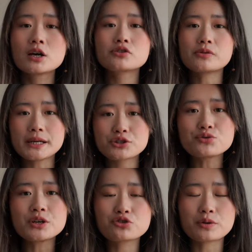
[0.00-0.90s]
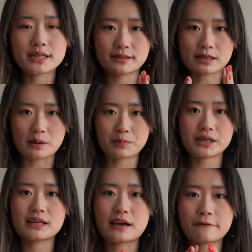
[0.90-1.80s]
So I do enjoy his
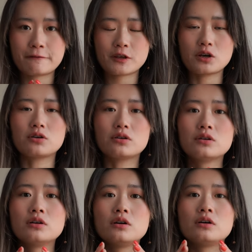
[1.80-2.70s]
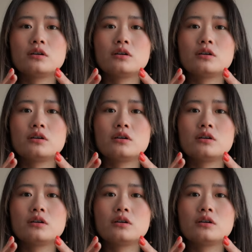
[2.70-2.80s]
company and I feel